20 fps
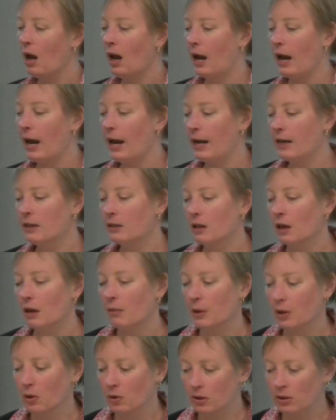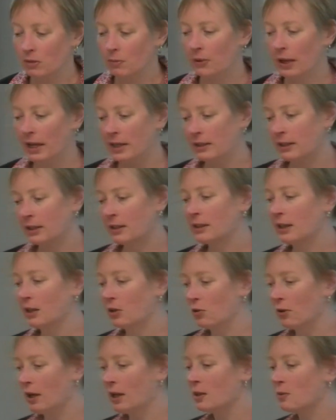And because the plastics
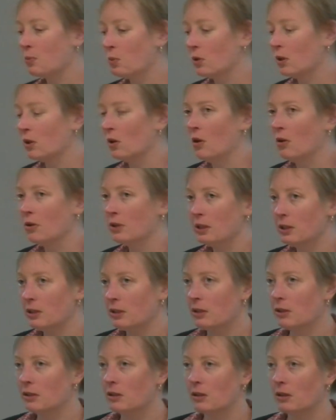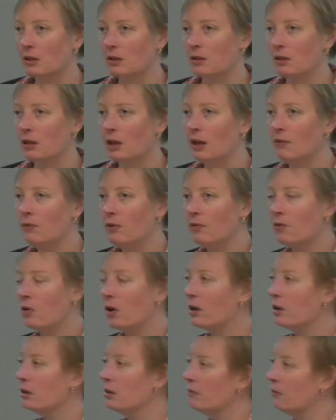get transported long distances, if you've
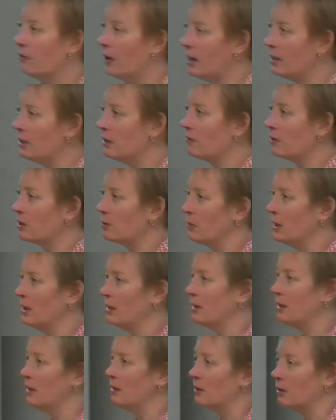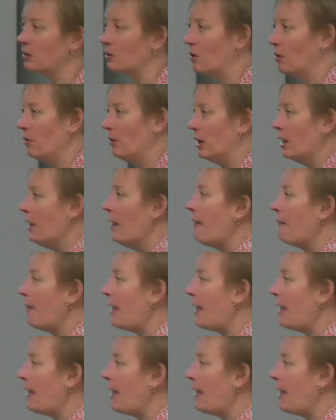got an invasive species that's on there,